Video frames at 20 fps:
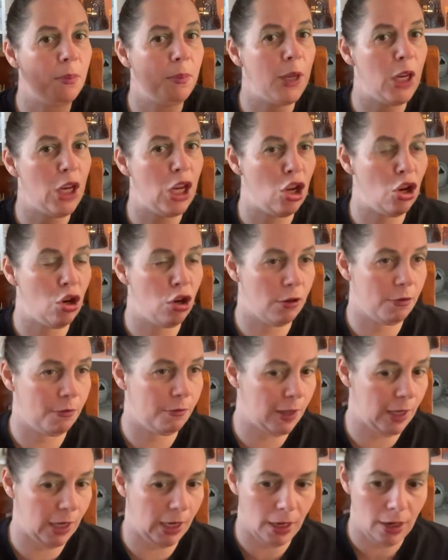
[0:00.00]

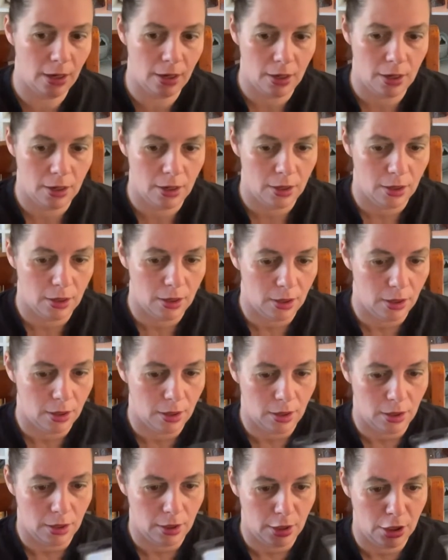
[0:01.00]
beautifully.
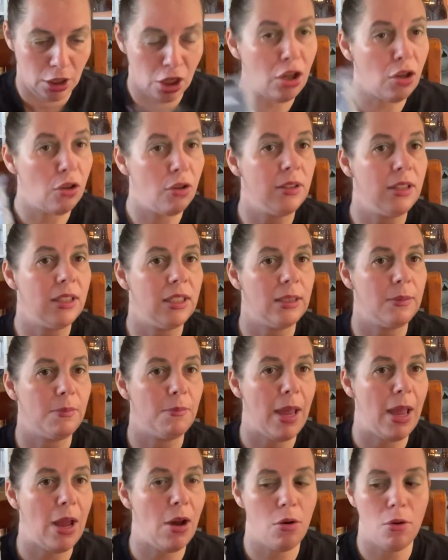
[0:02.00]
You could
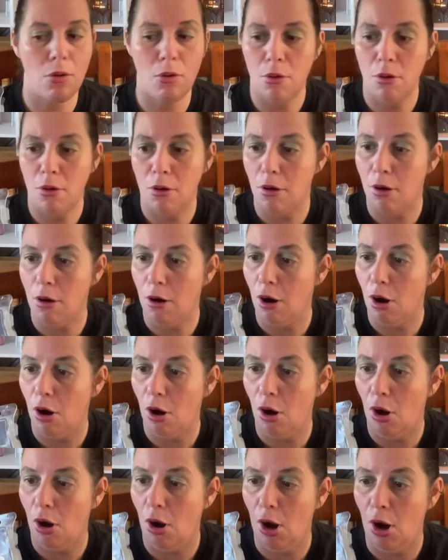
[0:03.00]
smell
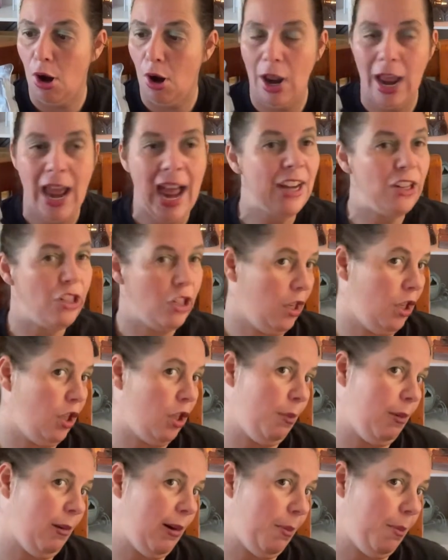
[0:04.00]
a
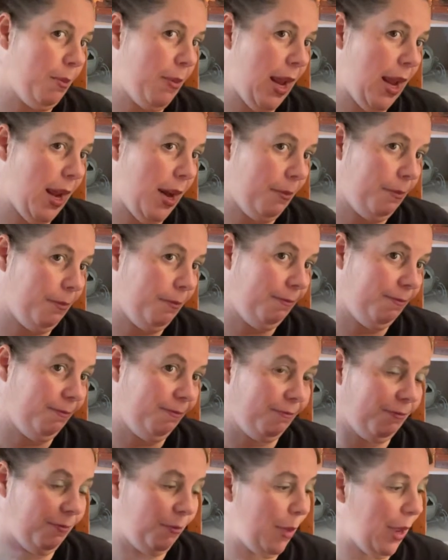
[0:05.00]
gingerbread man,
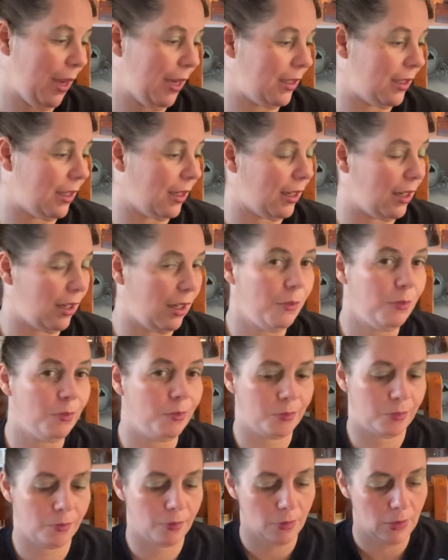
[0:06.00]
basically.
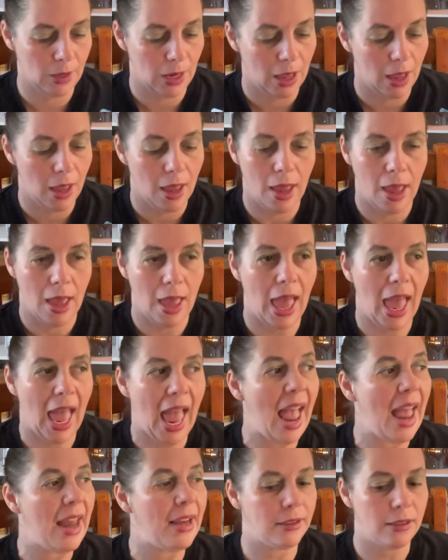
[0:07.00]

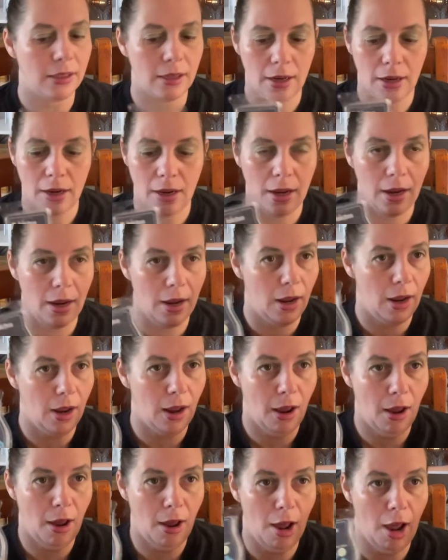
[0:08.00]
And
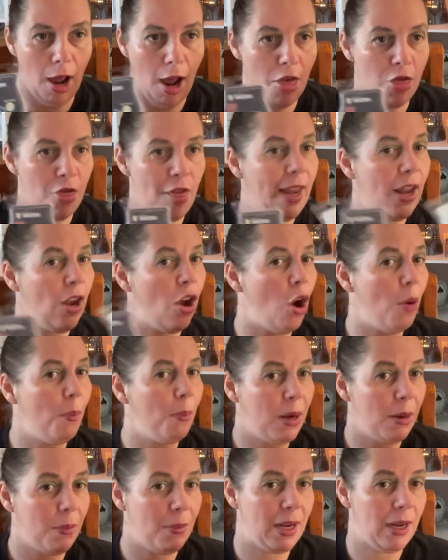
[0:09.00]
they
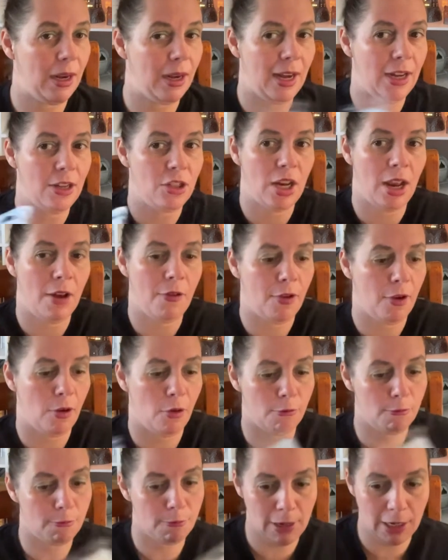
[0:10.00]
complemented each other
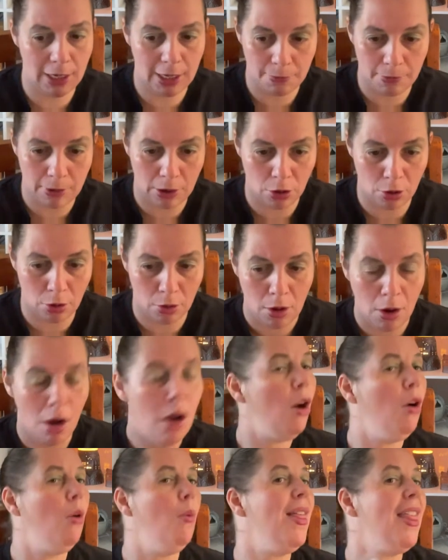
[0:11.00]
really well
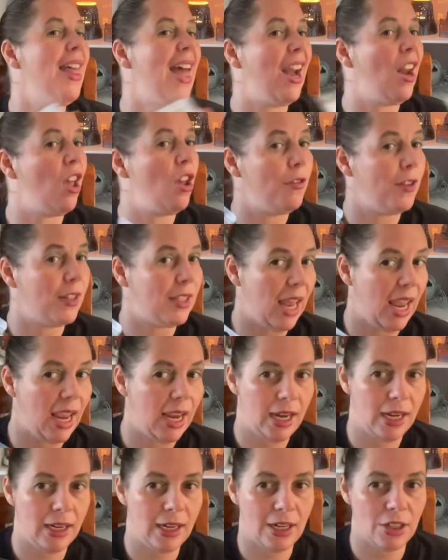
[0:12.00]
without
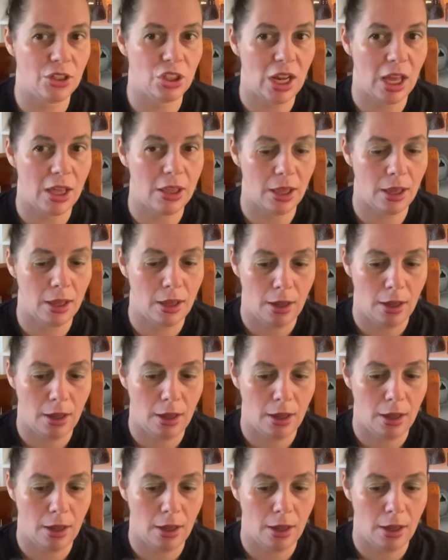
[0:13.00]
overtaking each other.